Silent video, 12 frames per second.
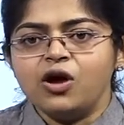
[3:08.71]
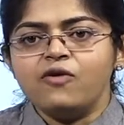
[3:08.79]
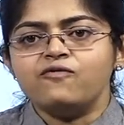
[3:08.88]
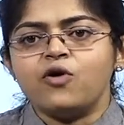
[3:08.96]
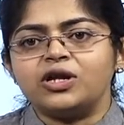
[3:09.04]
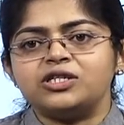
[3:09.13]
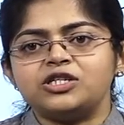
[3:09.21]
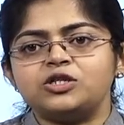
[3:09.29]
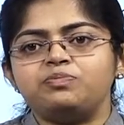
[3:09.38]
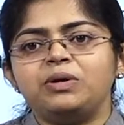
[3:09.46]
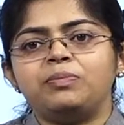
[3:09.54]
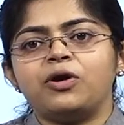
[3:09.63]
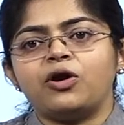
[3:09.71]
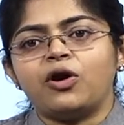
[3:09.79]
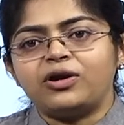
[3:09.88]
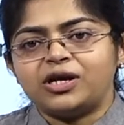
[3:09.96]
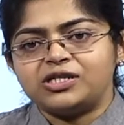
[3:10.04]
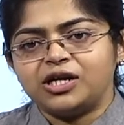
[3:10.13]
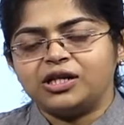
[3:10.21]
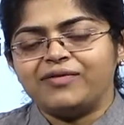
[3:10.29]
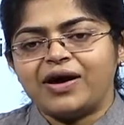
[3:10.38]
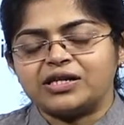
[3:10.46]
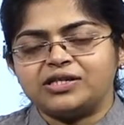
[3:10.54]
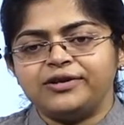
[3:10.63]
For instance, people are not trusting in the
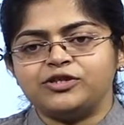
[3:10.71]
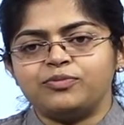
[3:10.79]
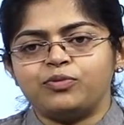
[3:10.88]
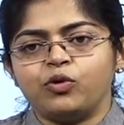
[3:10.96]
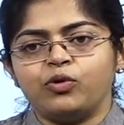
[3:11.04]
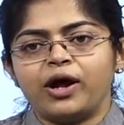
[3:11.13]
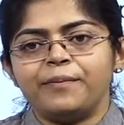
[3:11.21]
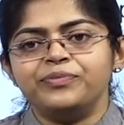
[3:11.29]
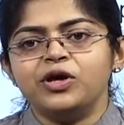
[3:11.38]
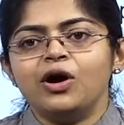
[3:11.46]
vaccination program,